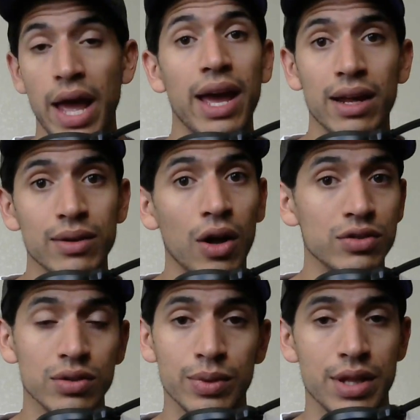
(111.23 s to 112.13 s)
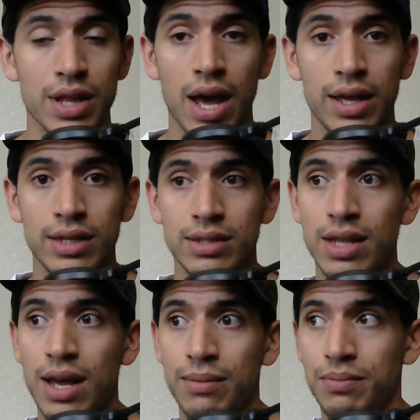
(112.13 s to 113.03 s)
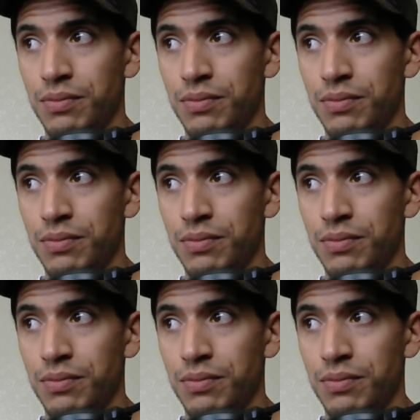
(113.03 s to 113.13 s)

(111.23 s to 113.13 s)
And also with that is that